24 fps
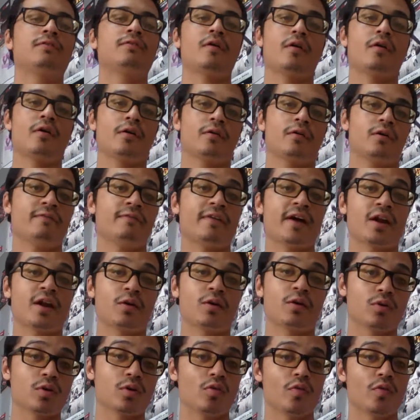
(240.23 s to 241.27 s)
far a fighter
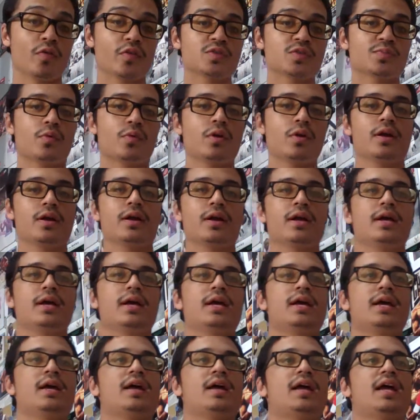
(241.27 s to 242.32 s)
will go in the sport.
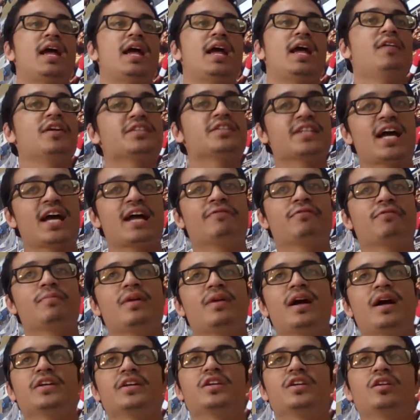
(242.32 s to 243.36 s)
And then aside from
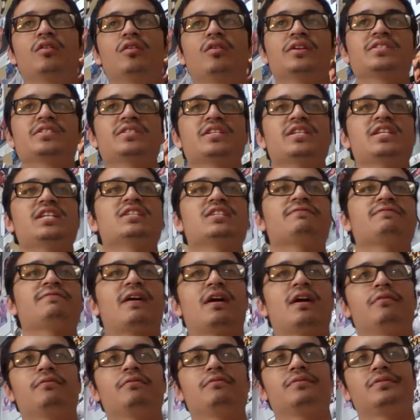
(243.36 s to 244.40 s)
that, I just think he's
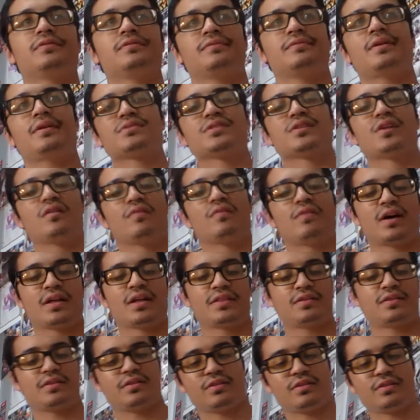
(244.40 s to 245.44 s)
found himself
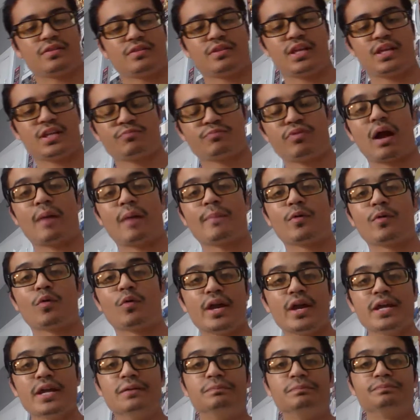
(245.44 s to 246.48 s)
at his proper
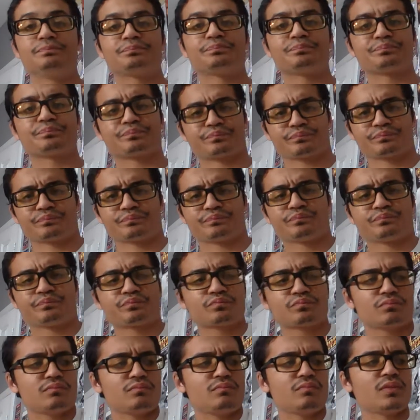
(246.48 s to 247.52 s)
weight.
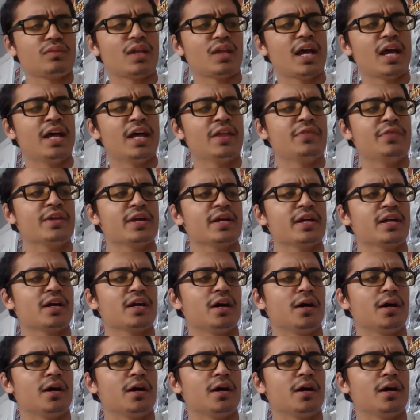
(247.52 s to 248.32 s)
I think